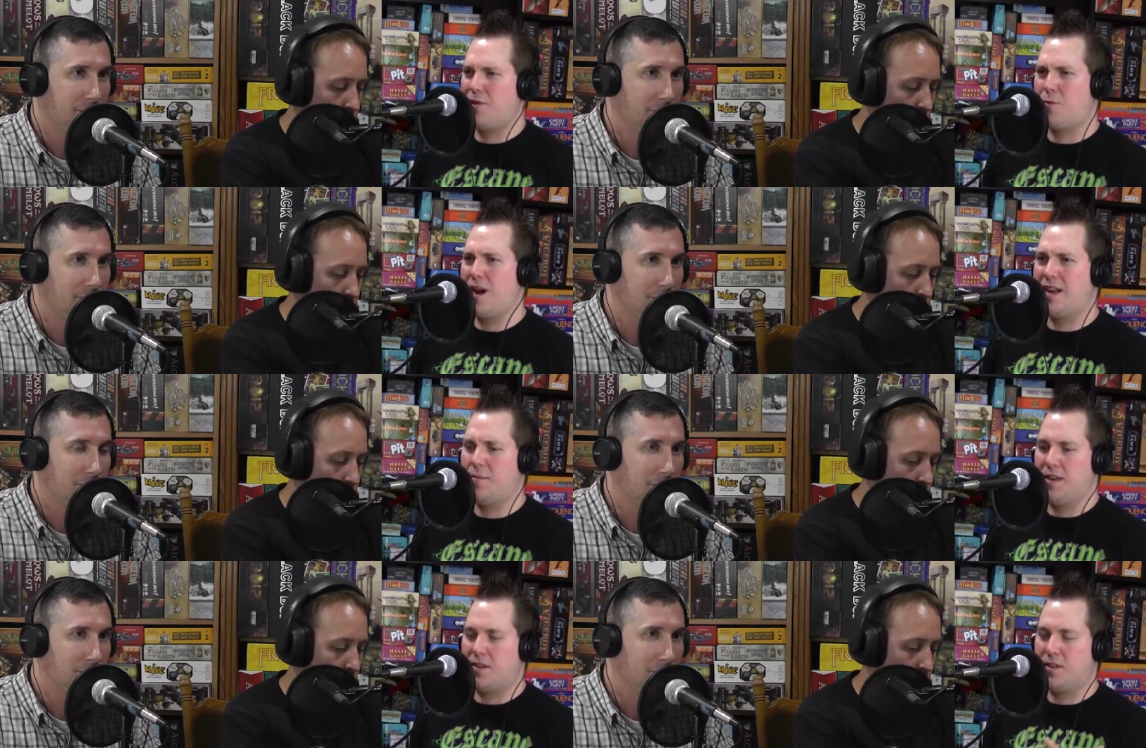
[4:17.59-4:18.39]
Speaker 1: you're right. I
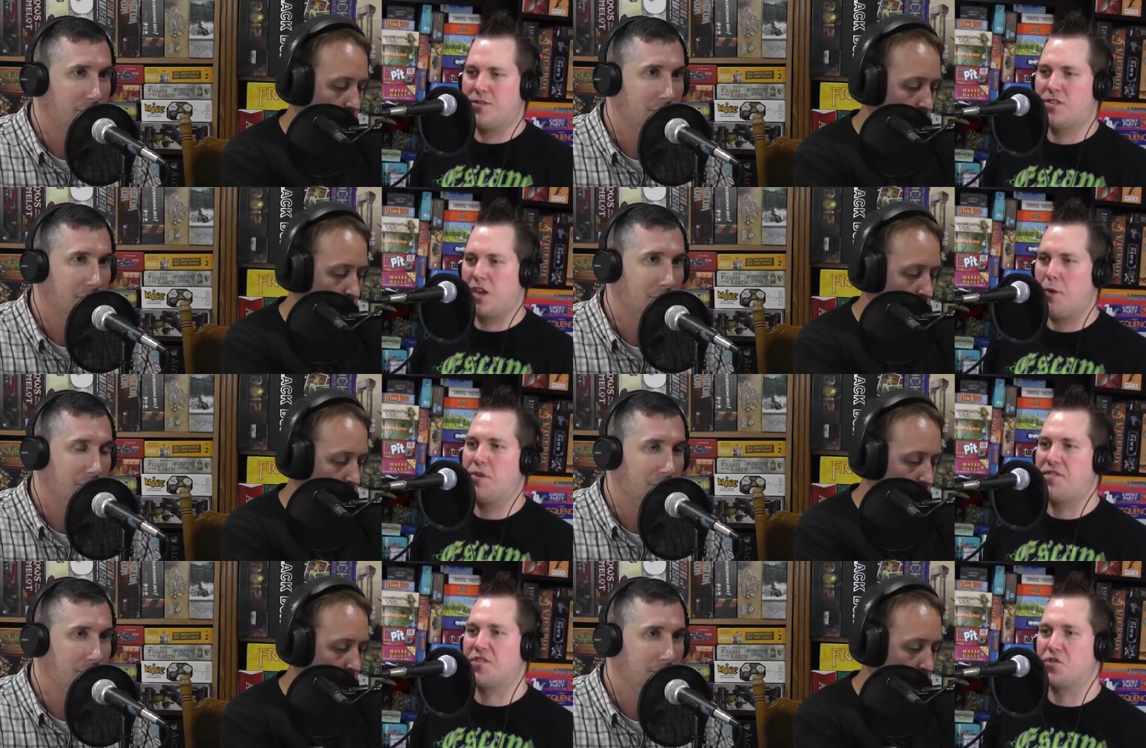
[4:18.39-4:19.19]
mean, there is a couple
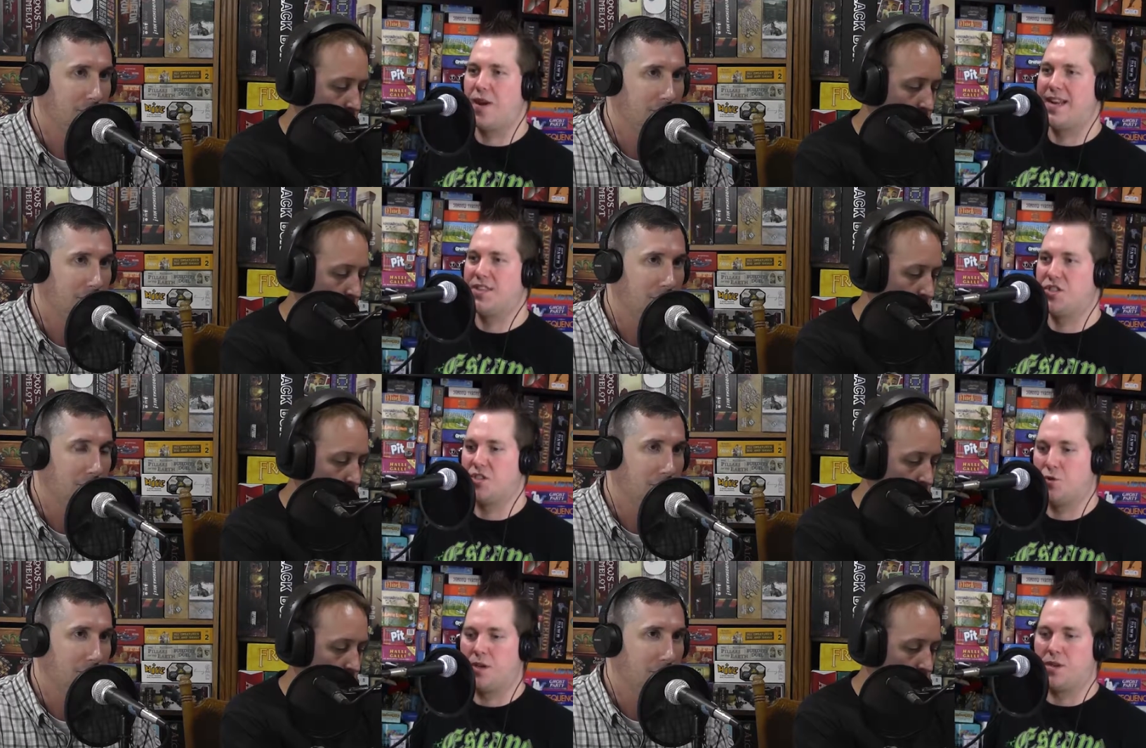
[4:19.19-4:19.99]
different strategies.
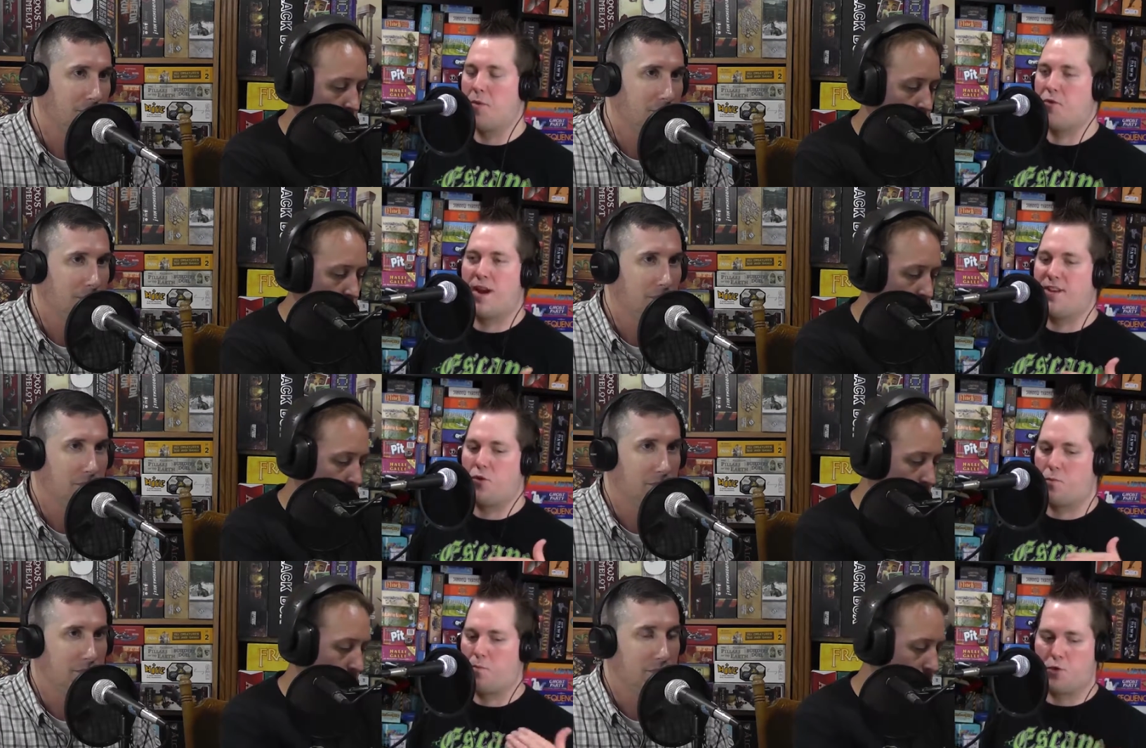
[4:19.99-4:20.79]
You can upgrade
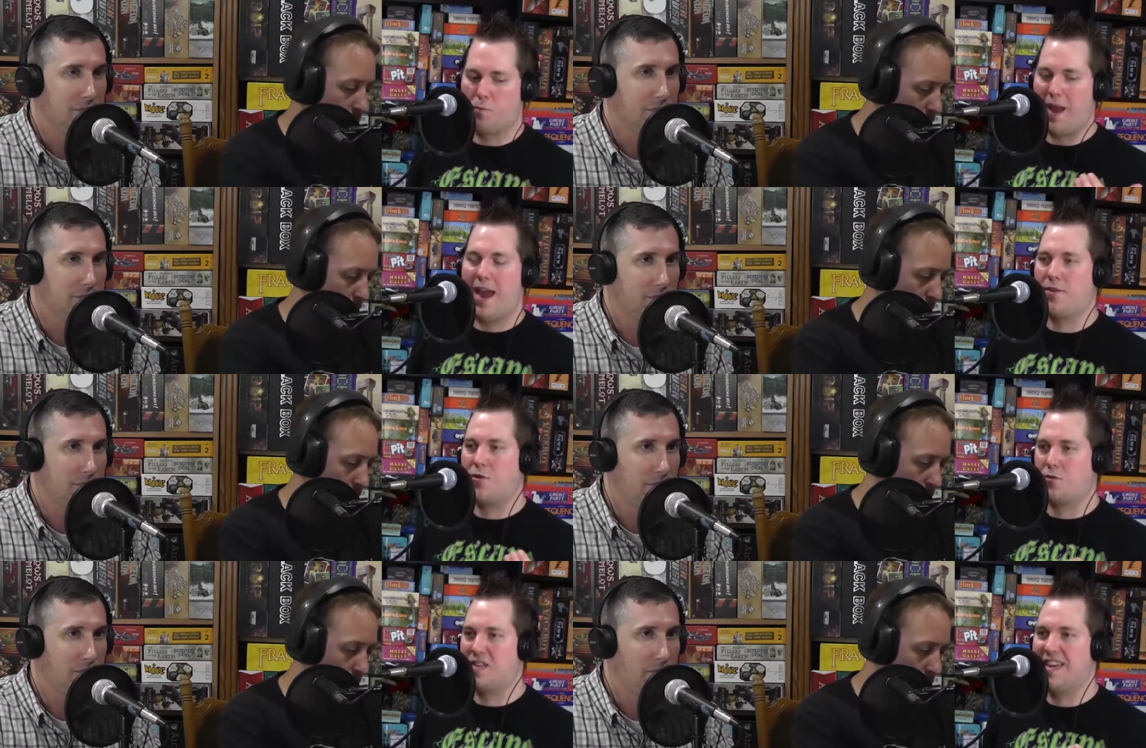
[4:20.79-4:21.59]
your your
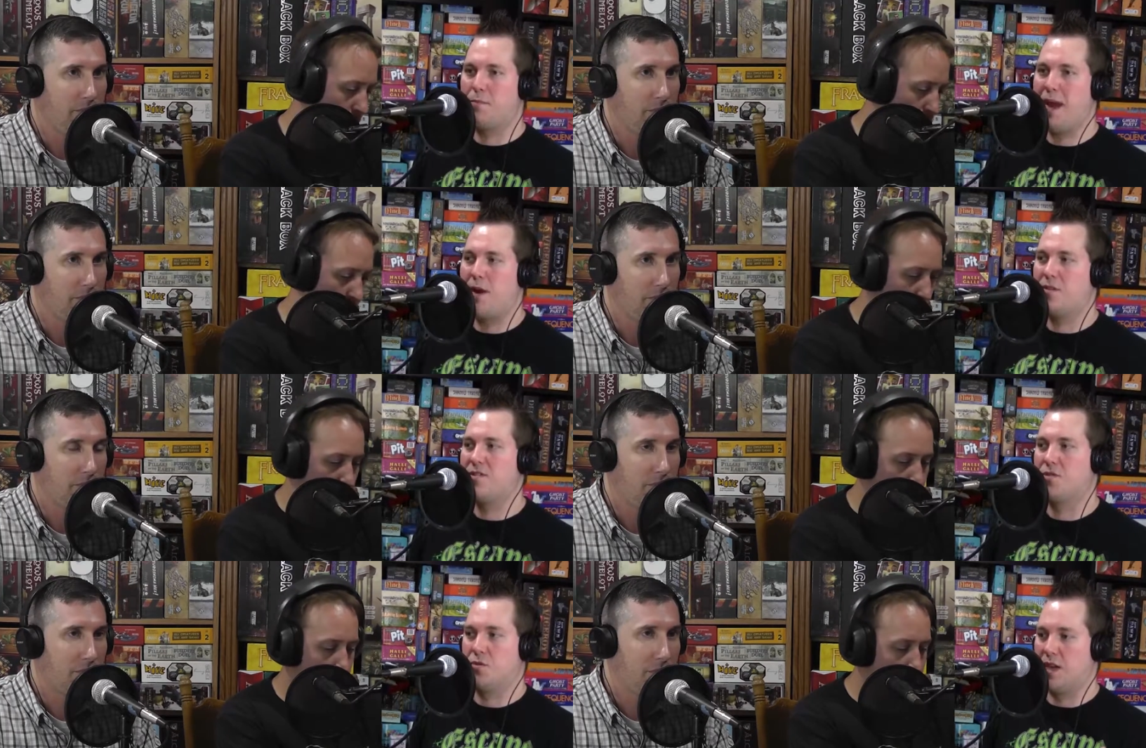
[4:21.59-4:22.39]
your dig power,
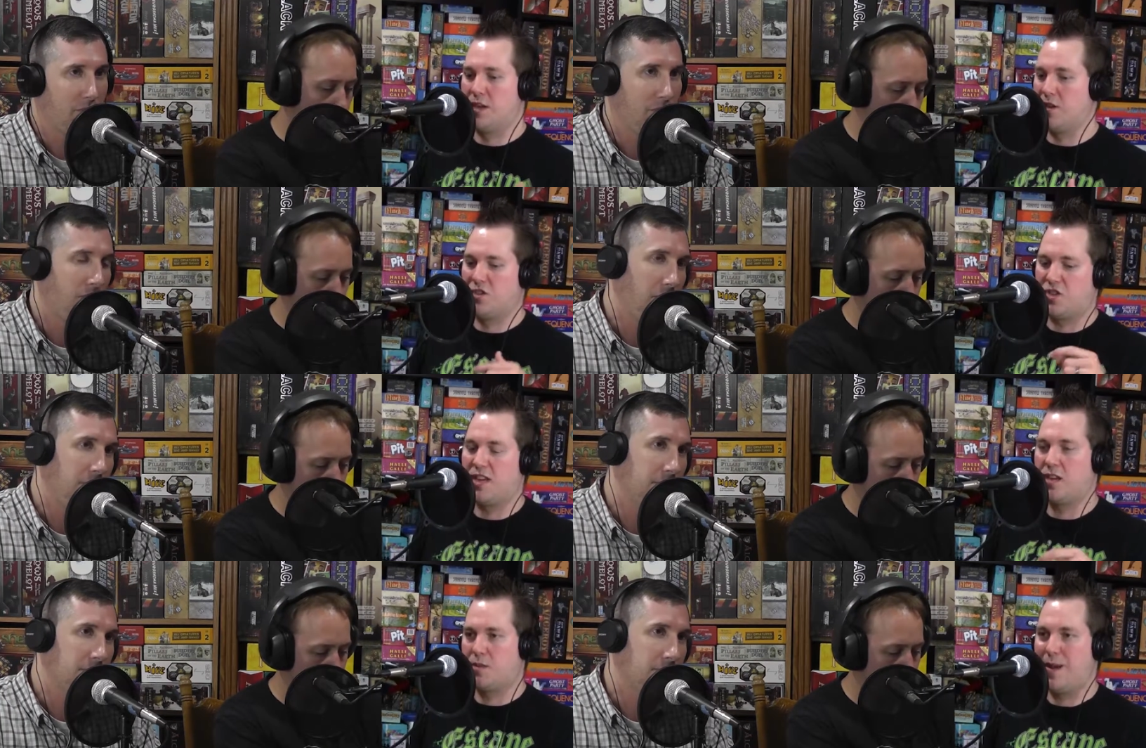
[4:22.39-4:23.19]
so and get
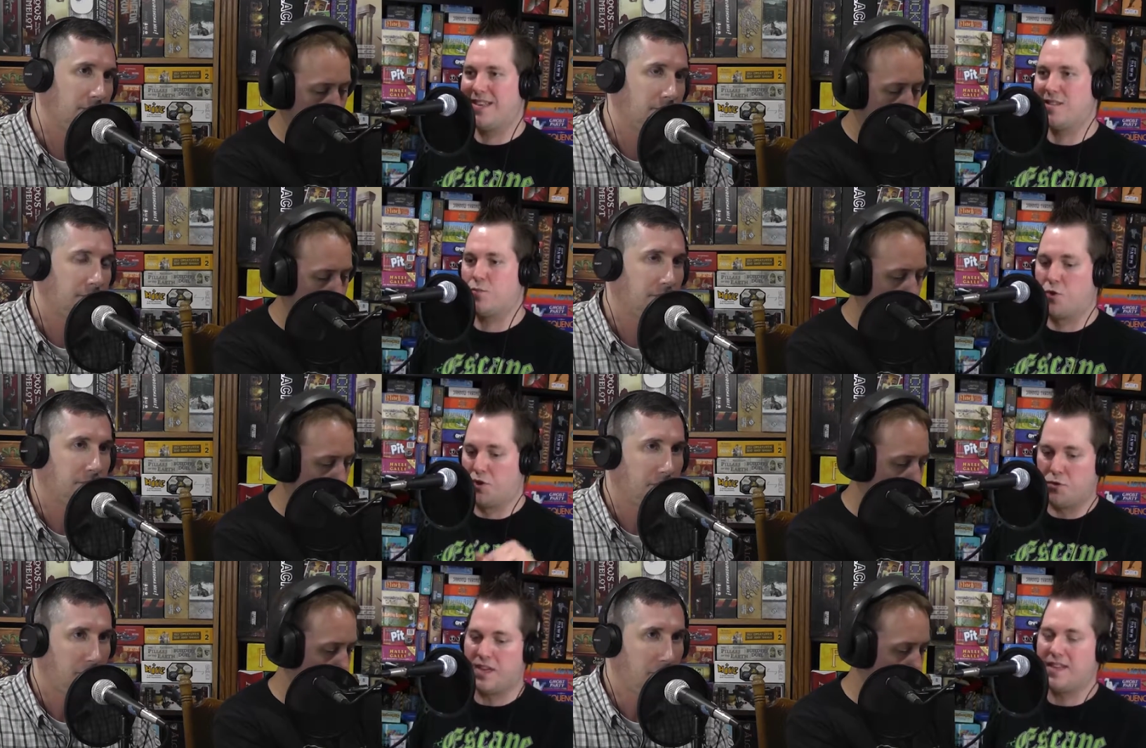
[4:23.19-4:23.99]
on spaces where
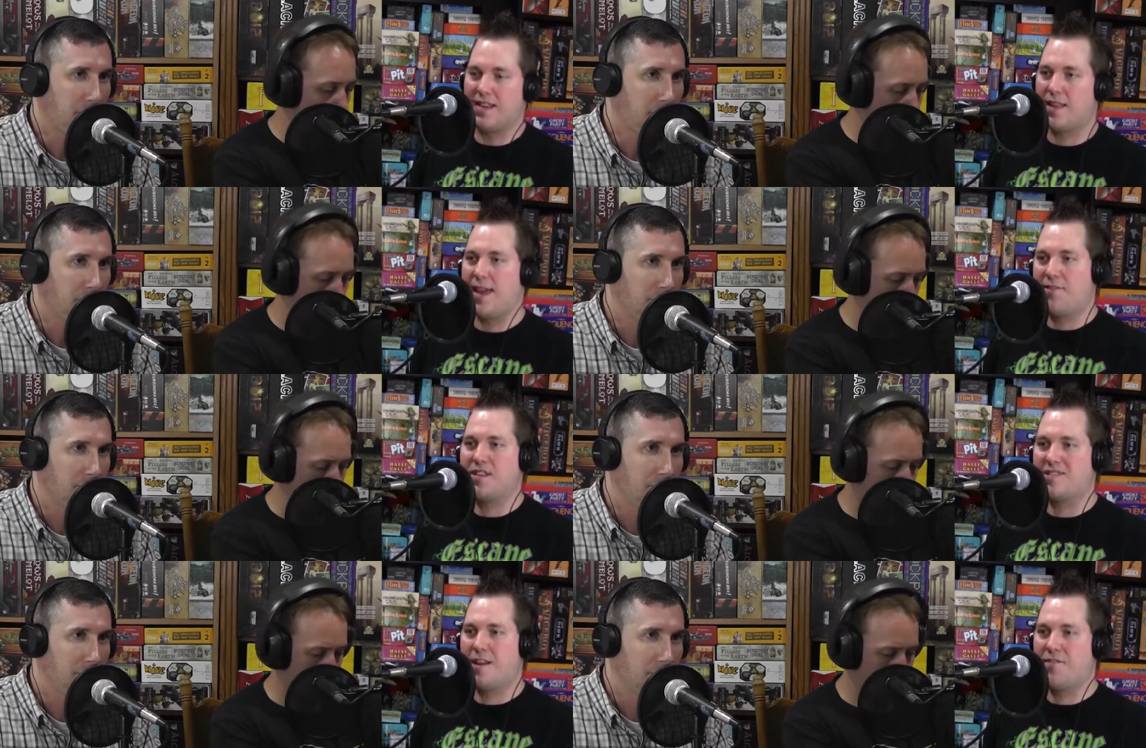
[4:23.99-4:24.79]
you can dig the heavy
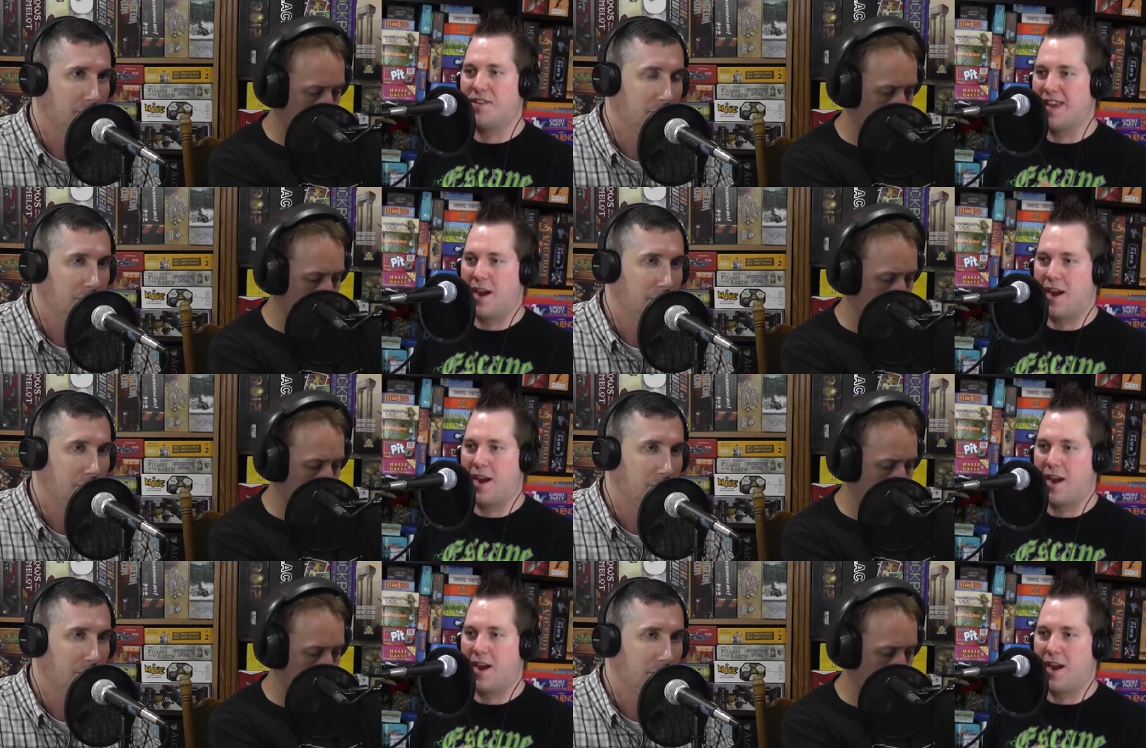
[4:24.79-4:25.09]
stuff and